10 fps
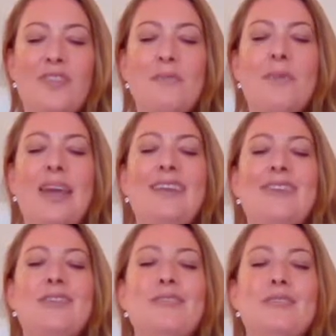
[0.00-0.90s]
that may
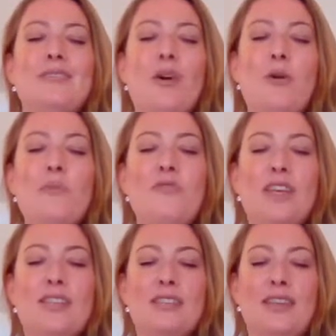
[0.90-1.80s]
not
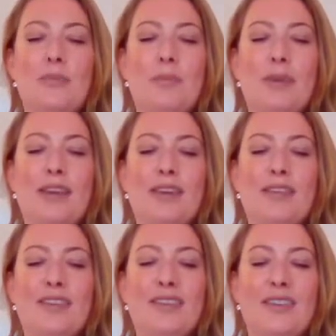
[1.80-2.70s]
obviously
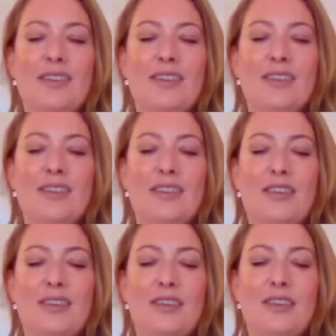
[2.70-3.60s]
appear
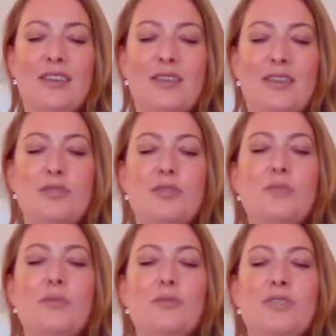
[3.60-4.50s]
to
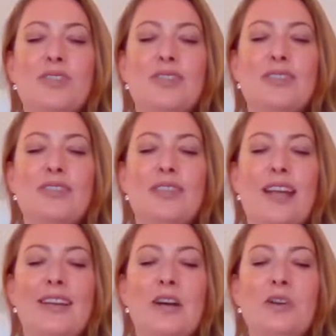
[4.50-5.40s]
support us
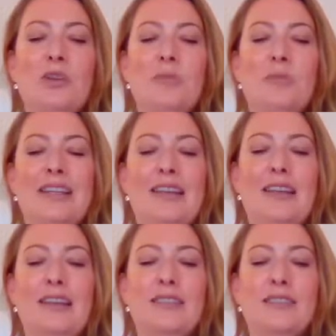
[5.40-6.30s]
and our human
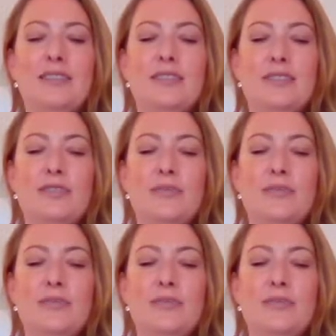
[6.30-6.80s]
needs.